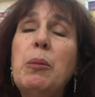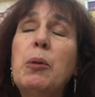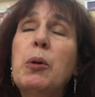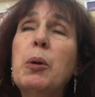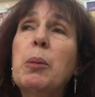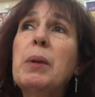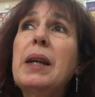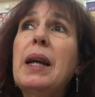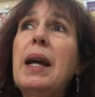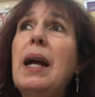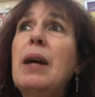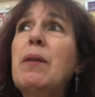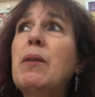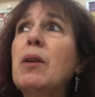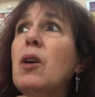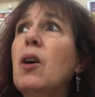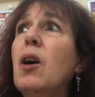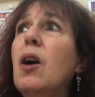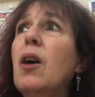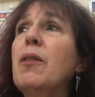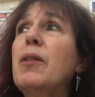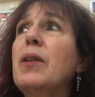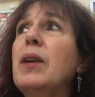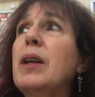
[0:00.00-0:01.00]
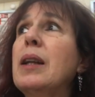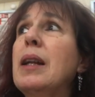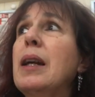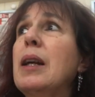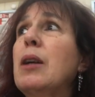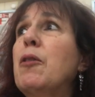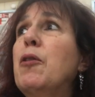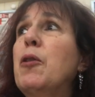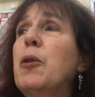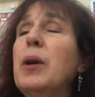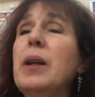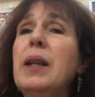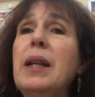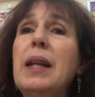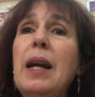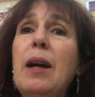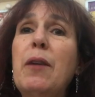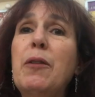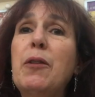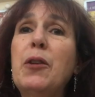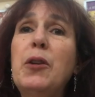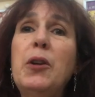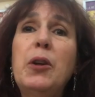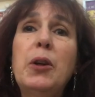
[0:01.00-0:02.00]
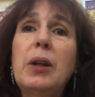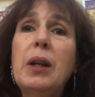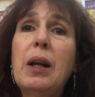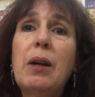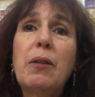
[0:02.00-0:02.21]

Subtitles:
Normally I have a coffee at like 4 in the afternoon.